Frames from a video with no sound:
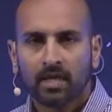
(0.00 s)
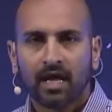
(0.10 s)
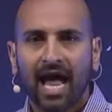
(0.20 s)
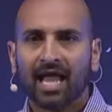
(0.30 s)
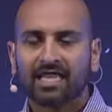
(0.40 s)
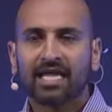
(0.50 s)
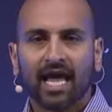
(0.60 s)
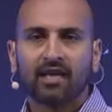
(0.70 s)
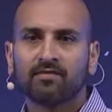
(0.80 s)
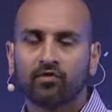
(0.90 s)
At the
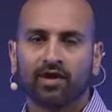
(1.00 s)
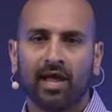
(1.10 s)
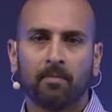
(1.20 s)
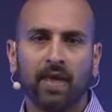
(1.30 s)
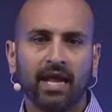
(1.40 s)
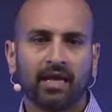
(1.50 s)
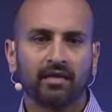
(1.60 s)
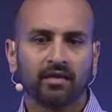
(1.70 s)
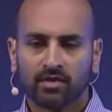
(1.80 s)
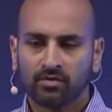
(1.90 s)
end of your
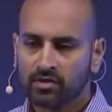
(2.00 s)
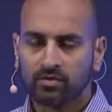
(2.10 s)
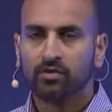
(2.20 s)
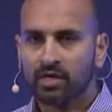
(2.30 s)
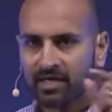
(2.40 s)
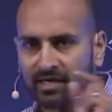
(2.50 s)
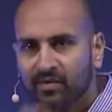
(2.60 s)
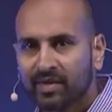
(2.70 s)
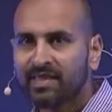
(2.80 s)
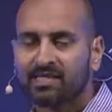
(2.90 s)
campaign, you
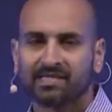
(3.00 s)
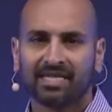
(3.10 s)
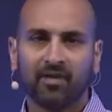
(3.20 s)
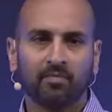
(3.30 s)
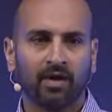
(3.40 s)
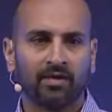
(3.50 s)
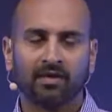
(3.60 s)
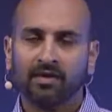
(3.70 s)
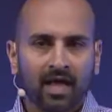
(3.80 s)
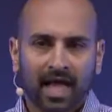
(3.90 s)
hit the send button.
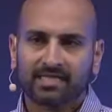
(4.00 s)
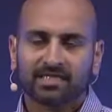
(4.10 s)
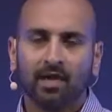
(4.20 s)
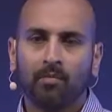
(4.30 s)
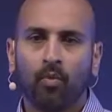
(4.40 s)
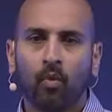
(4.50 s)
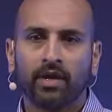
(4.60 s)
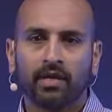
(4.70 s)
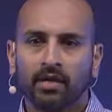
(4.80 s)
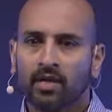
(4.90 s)
At some
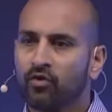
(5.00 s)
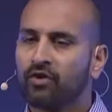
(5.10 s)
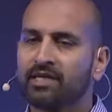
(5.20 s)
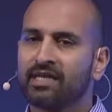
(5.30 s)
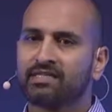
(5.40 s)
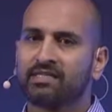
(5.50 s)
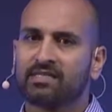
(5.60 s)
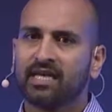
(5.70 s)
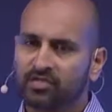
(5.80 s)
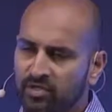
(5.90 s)
point, you're going to get
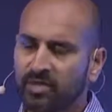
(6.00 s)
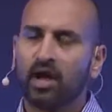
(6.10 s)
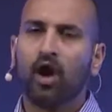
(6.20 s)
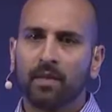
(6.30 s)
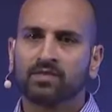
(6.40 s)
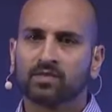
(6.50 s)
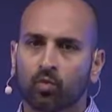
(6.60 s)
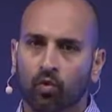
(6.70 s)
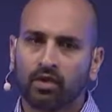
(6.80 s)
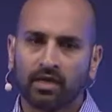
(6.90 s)
success. You're going to be like, oh, this is
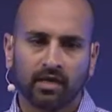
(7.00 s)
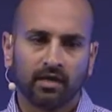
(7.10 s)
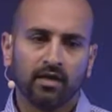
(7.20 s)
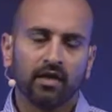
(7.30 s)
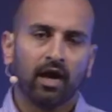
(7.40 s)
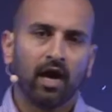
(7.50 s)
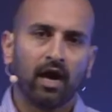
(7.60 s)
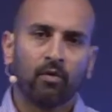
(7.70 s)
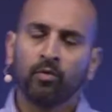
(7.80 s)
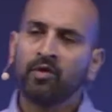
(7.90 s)
working.
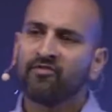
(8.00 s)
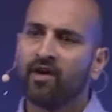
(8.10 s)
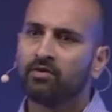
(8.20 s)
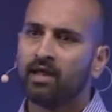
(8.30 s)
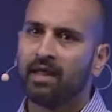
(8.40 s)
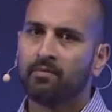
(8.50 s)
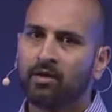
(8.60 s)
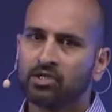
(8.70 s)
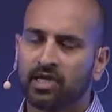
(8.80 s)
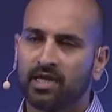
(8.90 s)
And what we found at
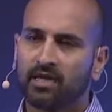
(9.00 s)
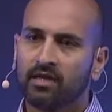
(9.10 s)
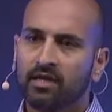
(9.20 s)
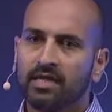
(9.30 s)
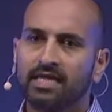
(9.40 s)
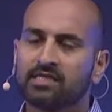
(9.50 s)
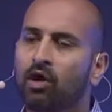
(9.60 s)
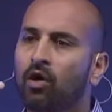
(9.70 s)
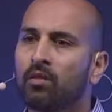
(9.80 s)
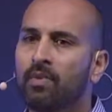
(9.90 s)
Mailshake, it's
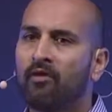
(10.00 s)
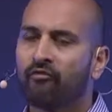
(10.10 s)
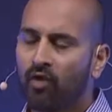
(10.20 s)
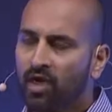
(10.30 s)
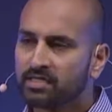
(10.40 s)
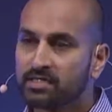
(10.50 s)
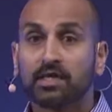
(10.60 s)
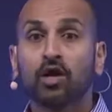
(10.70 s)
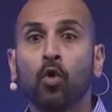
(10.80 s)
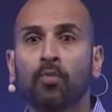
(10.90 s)
all about, for us,
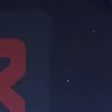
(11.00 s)
the open